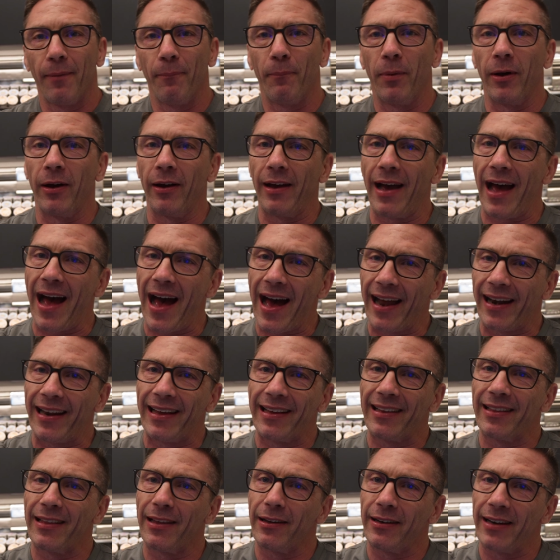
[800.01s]
But
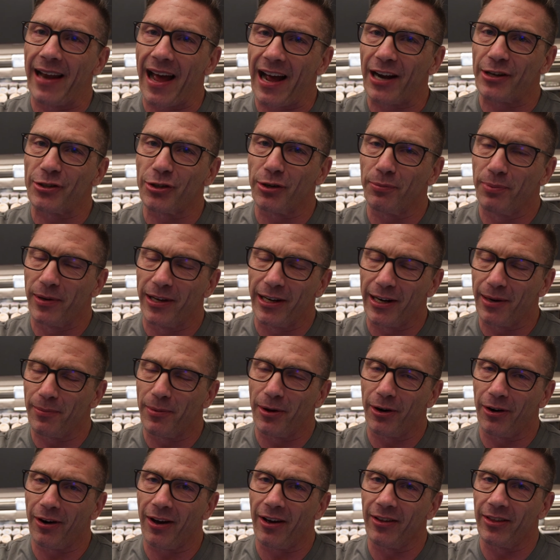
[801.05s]
adding the natural peanut
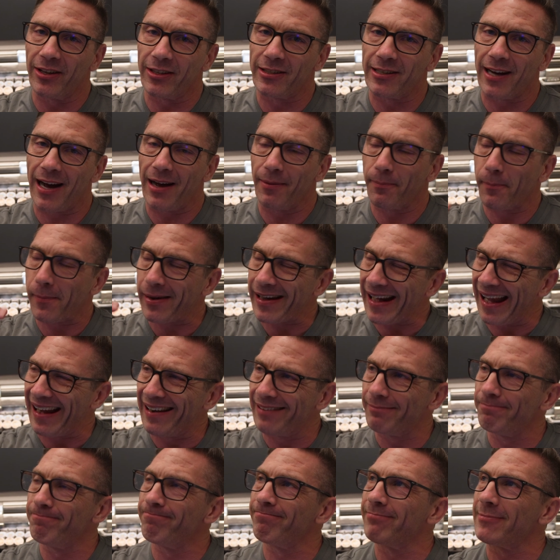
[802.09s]
butter on the top,
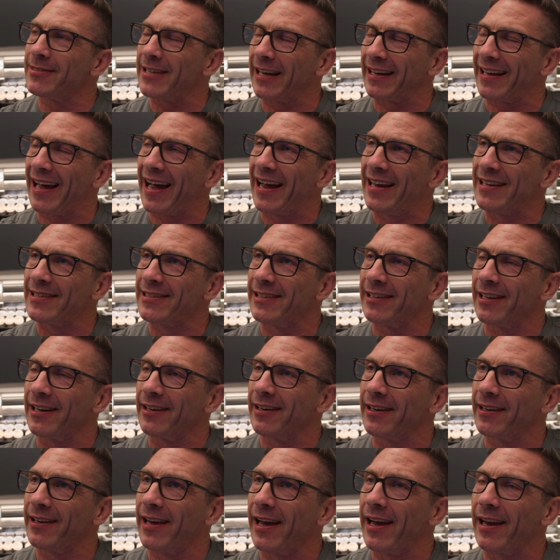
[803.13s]
it's like icing
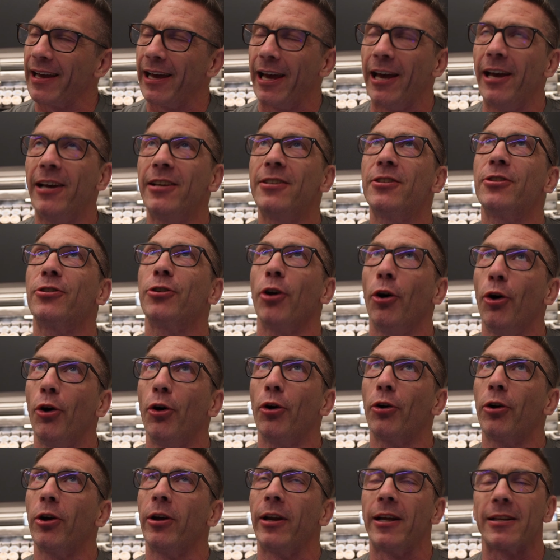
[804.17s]
on the cake. It's
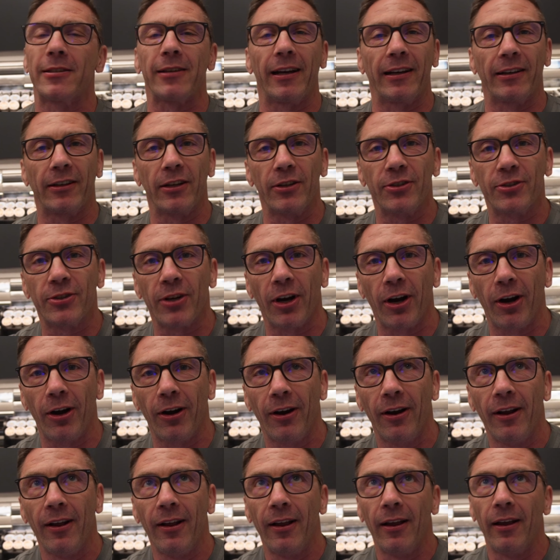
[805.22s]
so good. It's like
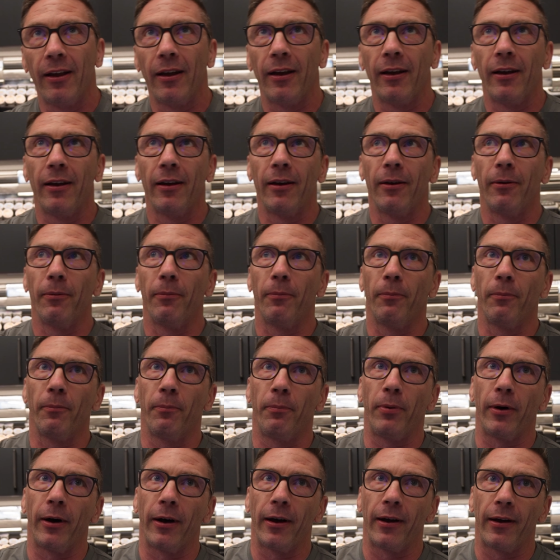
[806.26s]
dessert,
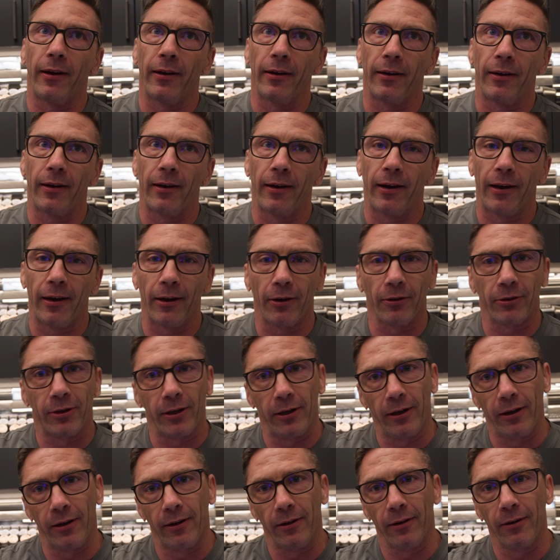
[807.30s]
but a
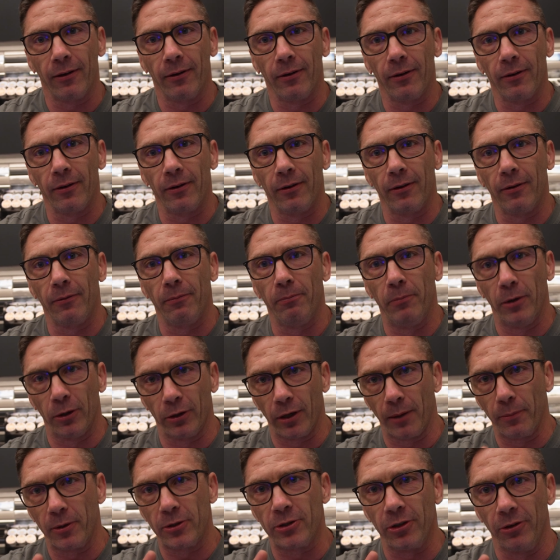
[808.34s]
healthy meal
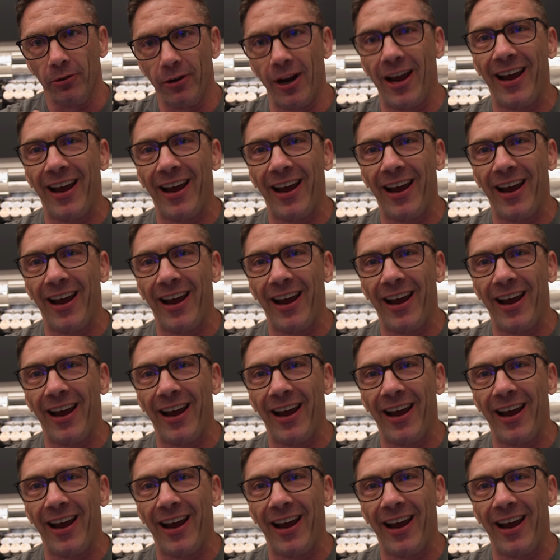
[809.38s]
number 2.